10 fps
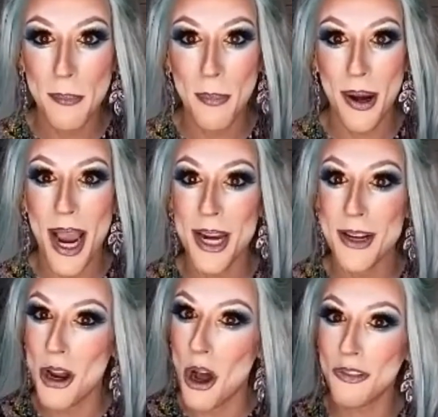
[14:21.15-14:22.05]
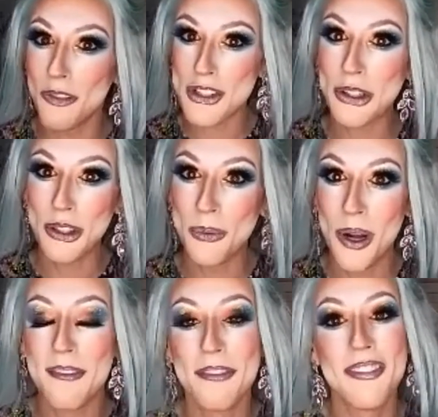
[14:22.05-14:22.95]
but I know for certain what
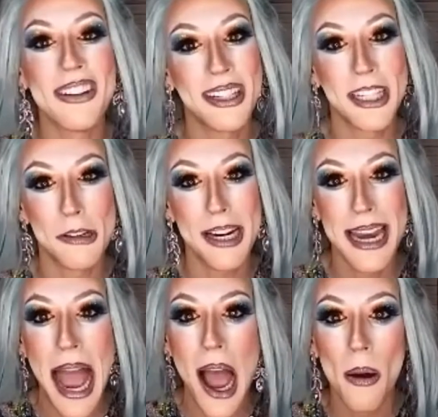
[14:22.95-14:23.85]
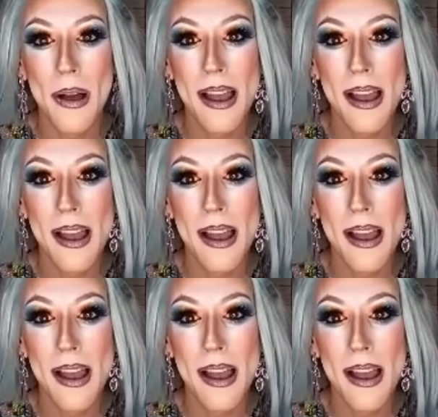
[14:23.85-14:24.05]
I'm feeling right now.